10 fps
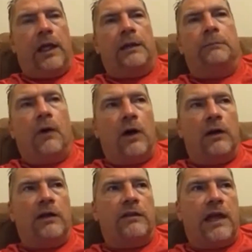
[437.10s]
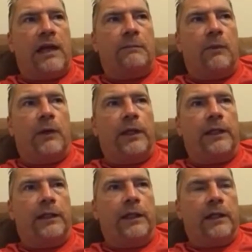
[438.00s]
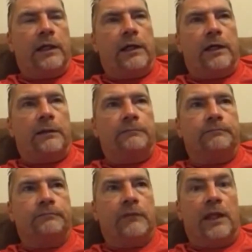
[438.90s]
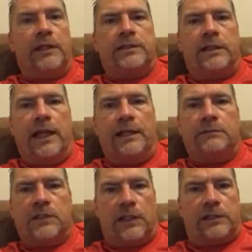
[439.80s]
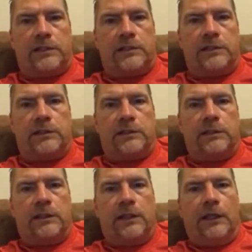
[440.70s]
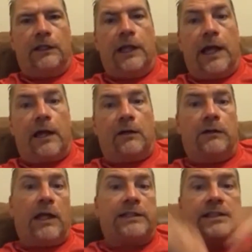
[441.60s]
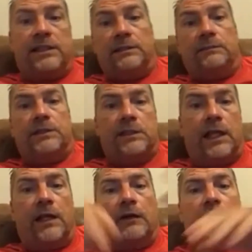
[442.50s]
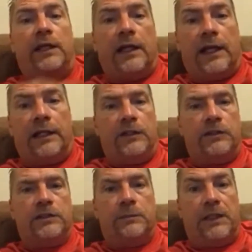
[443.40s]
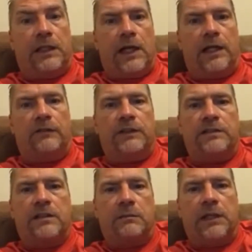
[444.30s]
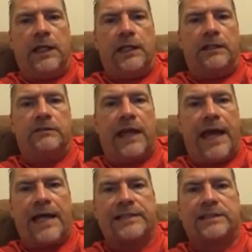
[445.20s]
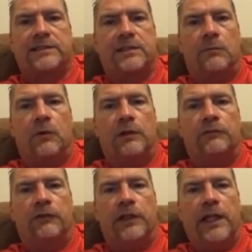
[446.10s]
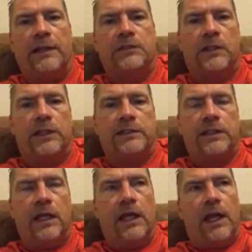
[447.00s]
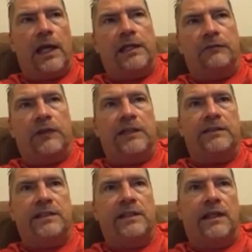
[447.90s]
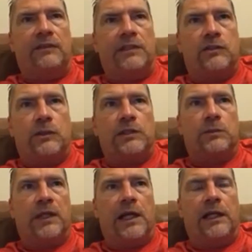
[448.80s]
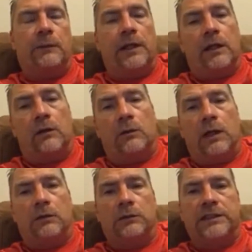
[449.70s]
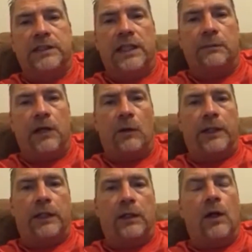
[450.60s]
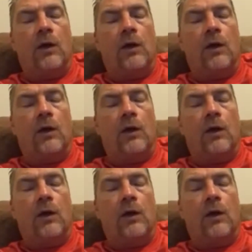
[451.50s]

And part of that point is a names list. Now, that seems scary, and it used to be kind of intimidating to ask someone for a names list. And if they didn't give it to us, we kind of went, oh, well, let's keep going.